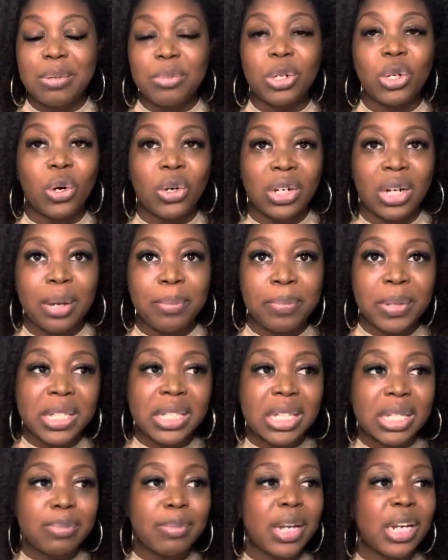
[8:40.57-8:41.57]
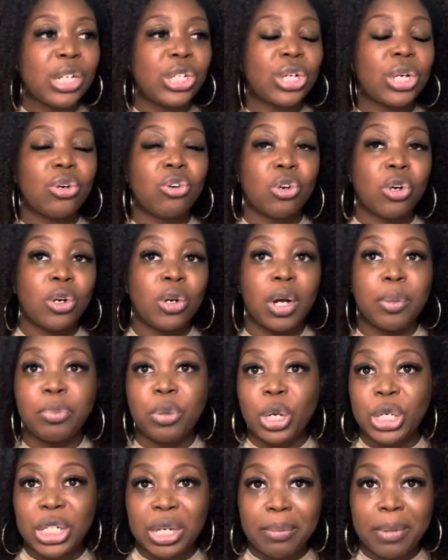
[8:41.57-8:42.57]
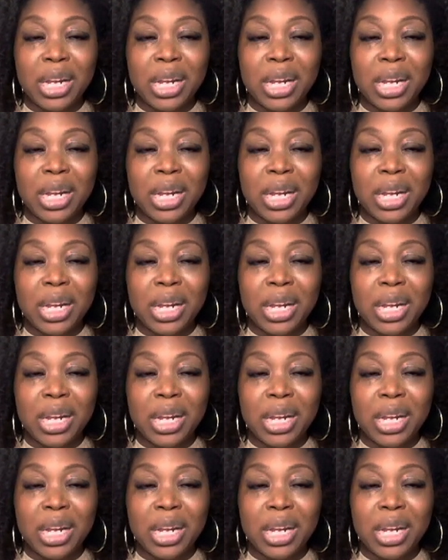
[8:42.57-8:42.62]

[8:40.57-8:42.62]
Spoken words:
an online business manager or a project